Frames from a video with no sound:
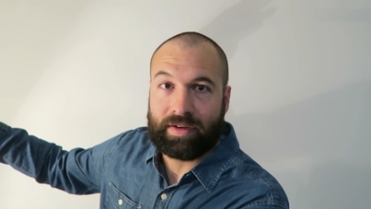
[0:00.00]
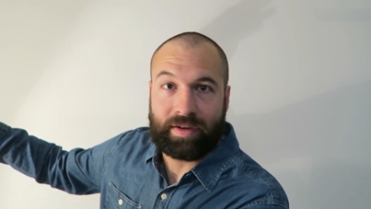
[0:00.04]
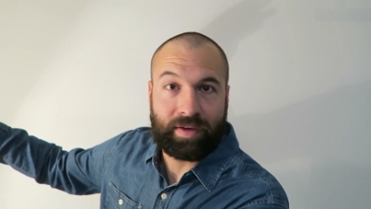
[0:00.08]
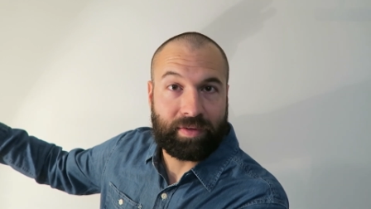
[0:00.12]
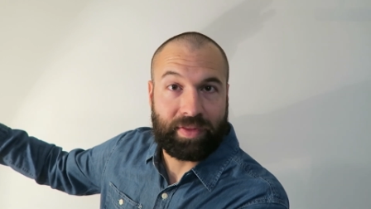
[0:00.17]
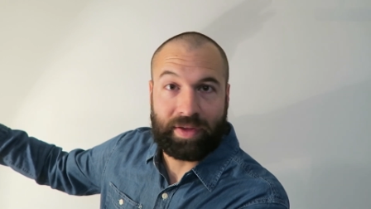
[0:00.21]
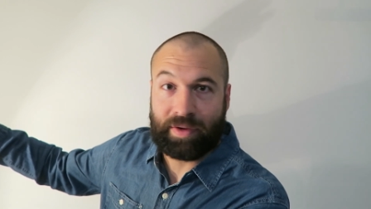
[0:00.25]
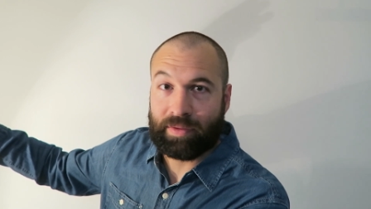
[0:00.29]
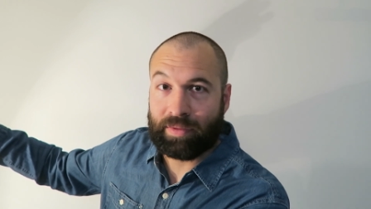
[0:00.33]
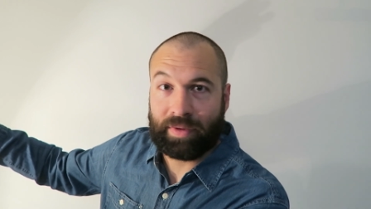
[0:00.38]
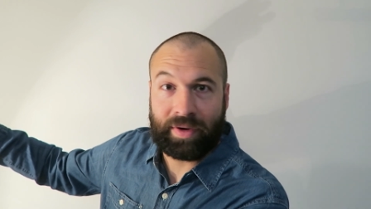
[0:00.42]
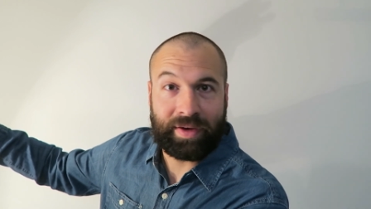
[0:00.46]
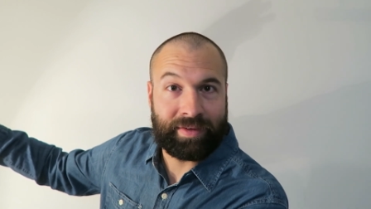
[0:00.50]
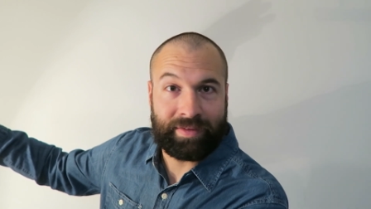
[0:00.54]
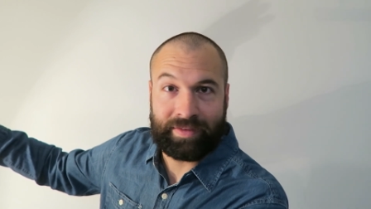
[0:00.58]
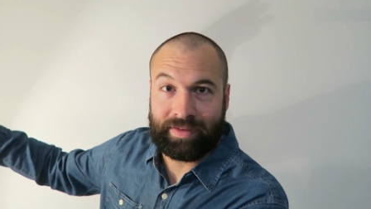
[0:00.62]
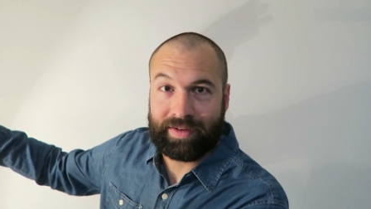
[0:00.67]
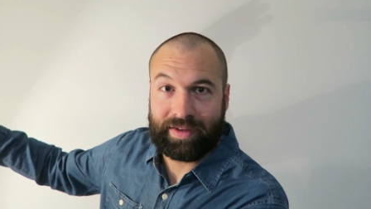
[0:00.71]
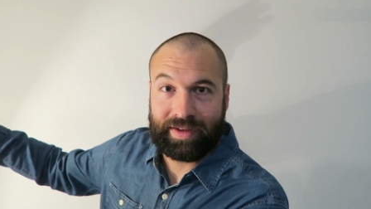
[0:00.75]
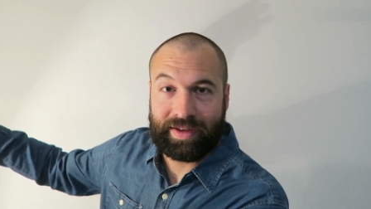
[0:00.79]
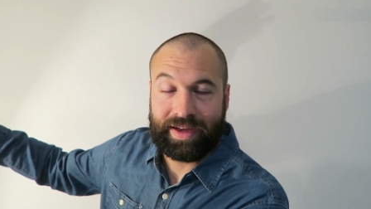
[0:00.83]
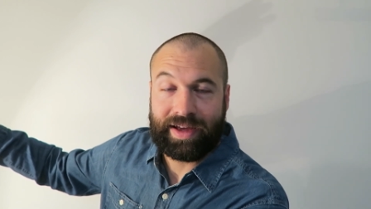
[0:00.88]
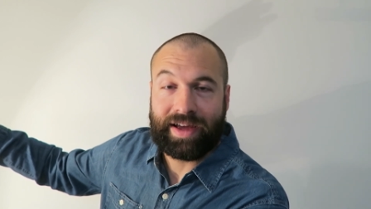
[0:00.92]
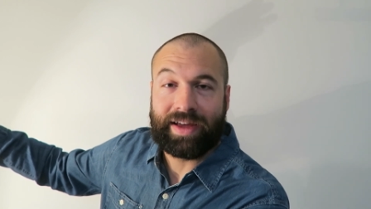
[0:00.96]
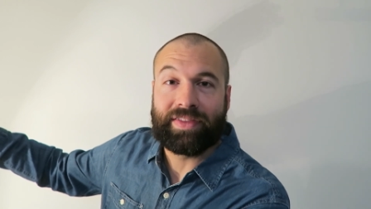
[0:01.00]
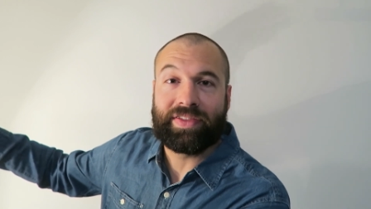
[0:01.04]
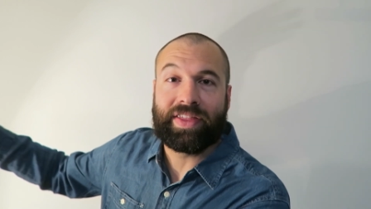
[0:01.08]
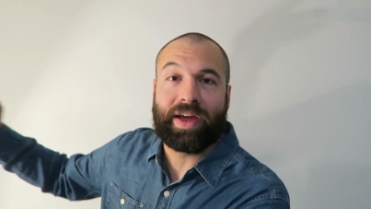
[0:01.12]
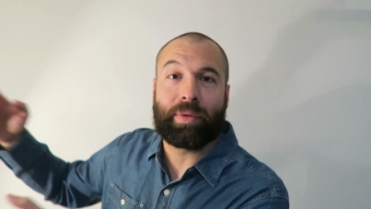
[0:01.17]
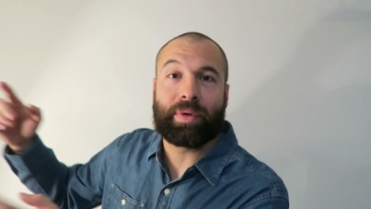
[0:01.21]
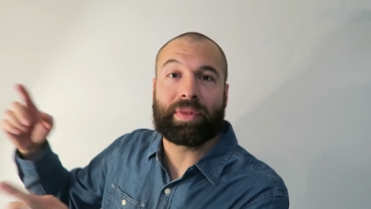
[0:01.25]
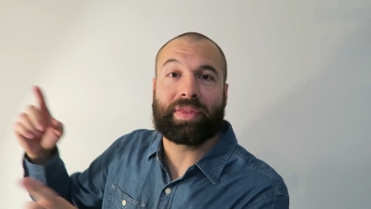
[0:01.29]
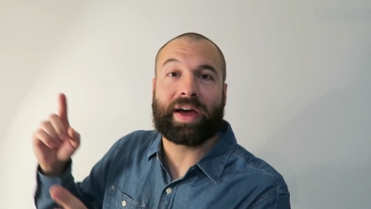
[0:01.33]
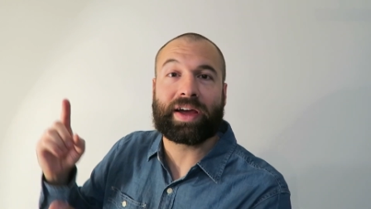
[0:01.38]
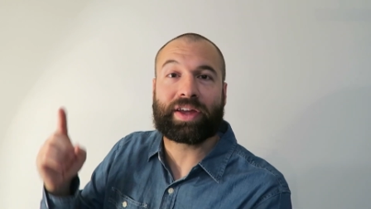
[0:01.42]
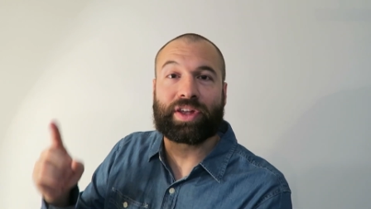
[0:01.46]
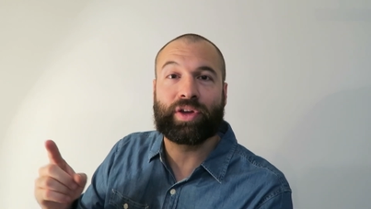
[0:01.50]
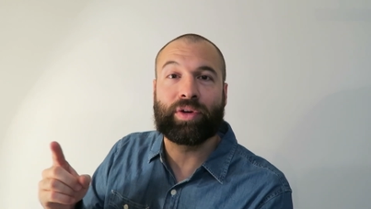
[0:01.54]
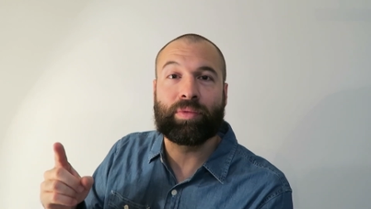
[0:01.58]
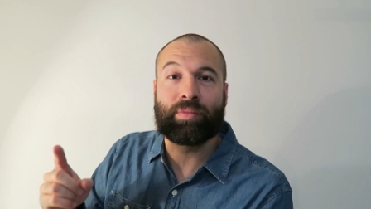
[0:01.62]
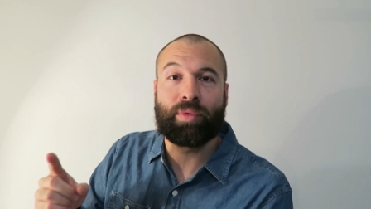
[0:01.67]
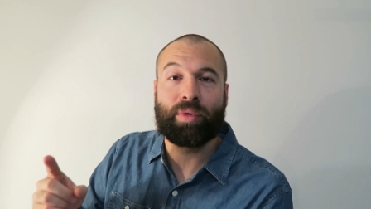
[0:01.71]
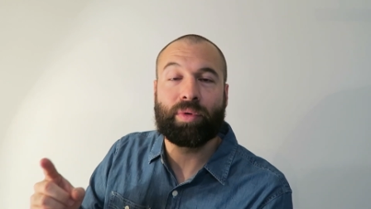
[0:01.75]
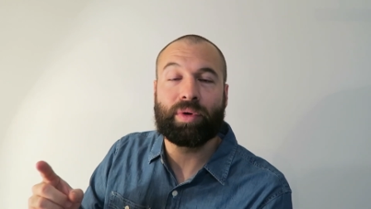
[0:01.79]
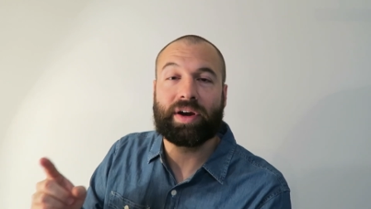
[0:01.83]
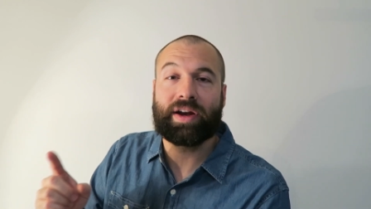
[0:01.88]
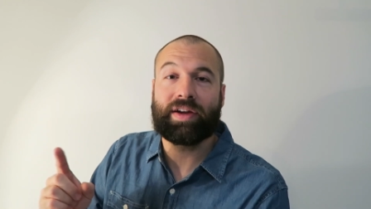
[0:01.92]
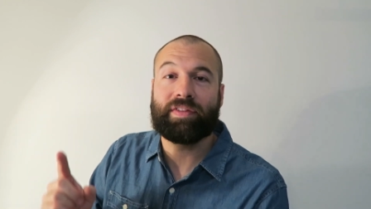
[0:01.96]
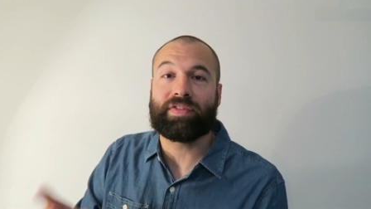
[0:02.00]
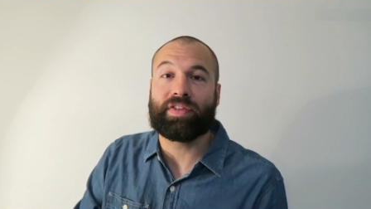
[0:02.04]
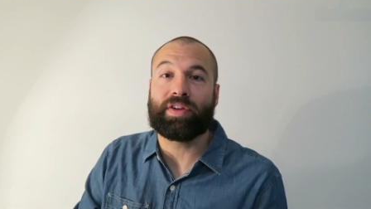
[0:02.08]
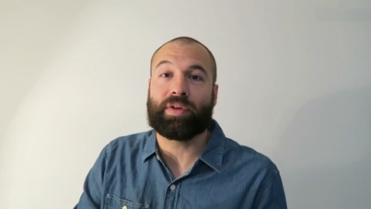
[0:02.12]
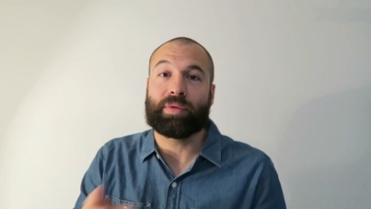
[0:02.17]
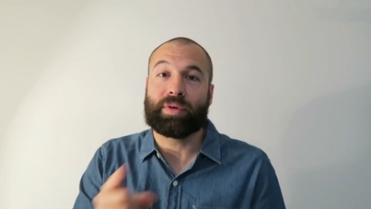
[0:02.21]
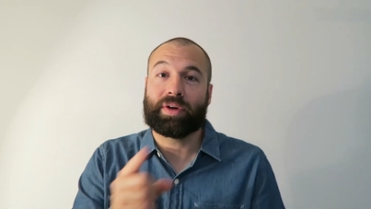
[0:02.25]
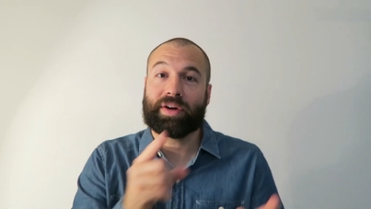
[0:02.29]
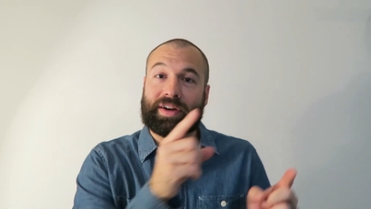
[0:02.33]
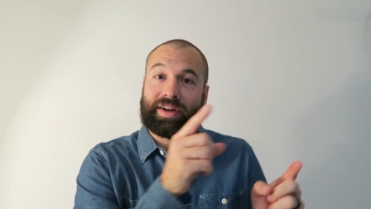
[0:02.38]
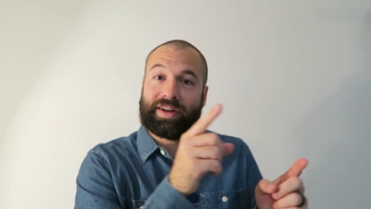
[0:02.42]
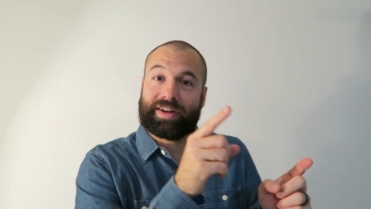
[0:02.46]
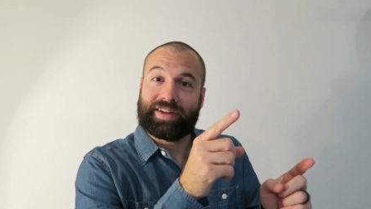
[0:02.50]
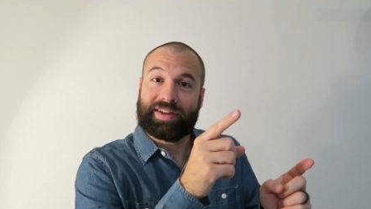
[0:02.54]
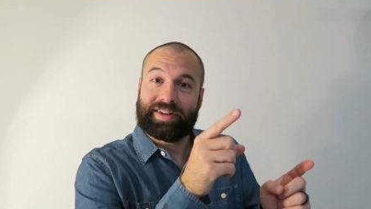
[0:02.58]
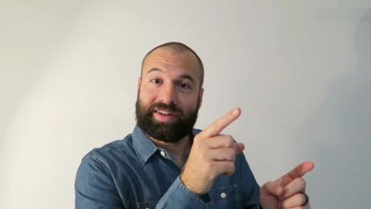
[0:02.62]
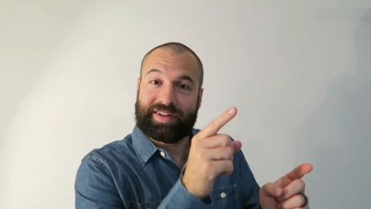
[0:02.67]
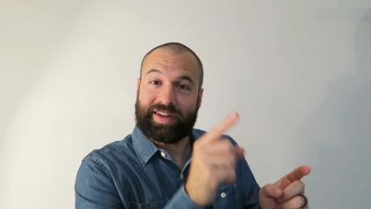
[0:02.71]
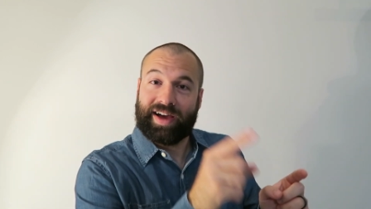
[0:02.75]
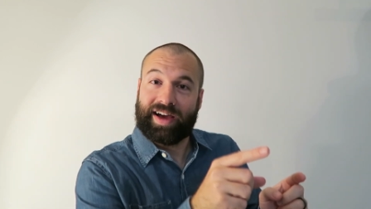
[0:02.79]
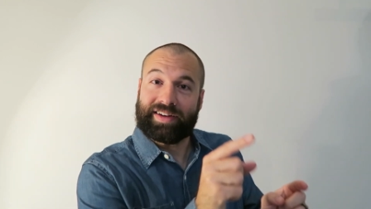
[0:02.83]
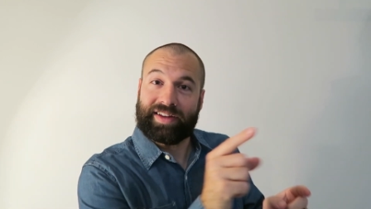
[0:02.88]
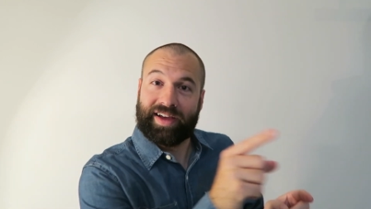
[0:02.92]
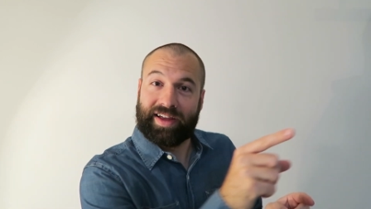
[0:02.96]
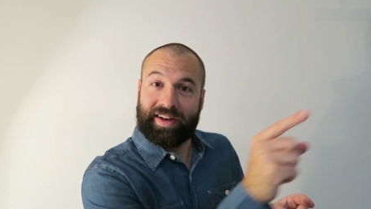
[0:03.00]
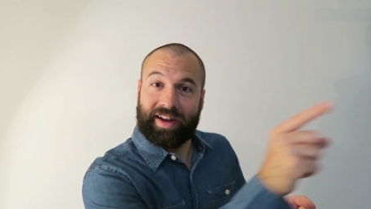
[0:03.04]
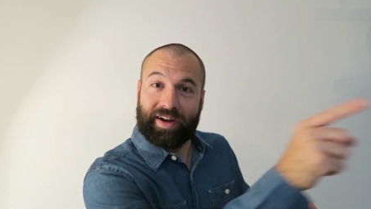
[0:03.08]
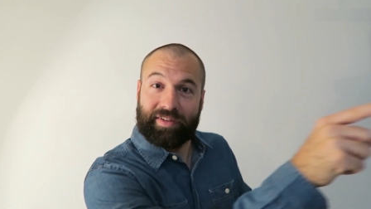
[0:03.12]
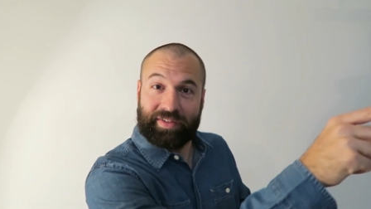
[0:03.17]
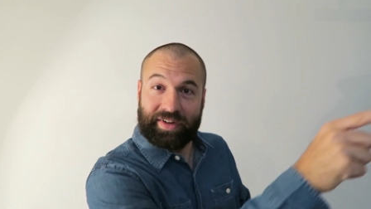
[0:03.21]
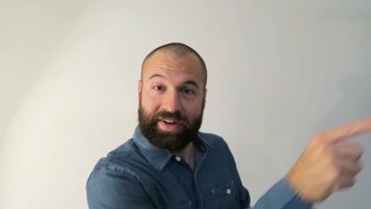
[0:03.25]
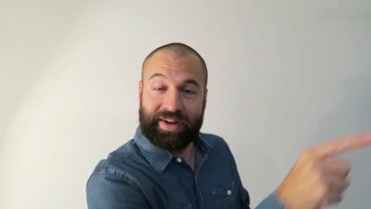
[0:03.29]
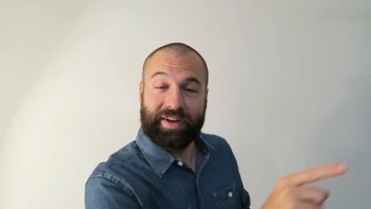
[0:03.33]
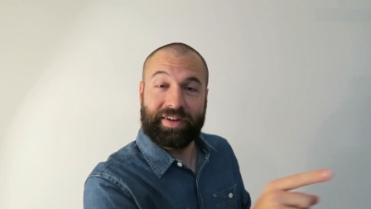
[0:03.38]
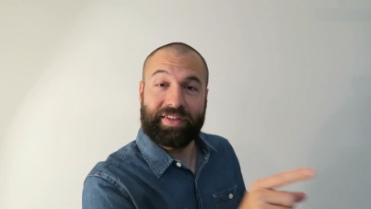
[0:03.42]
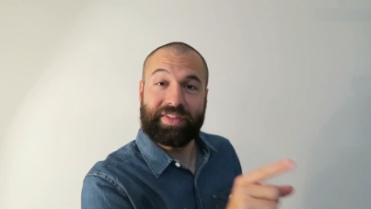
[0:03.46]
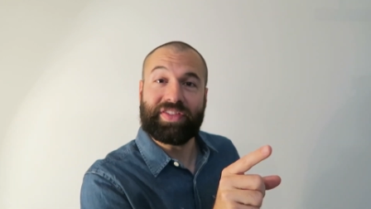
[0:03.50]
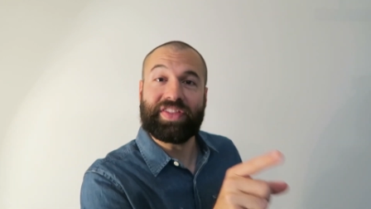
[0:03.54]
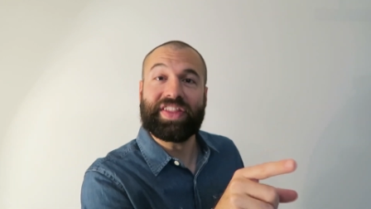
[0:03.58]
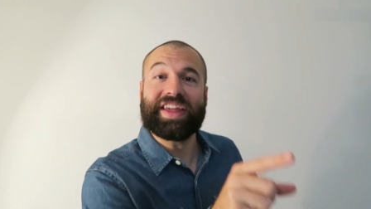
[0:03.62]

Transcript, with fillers: No, they wouldn't. They would like you more if you were dot, dot, dot over here.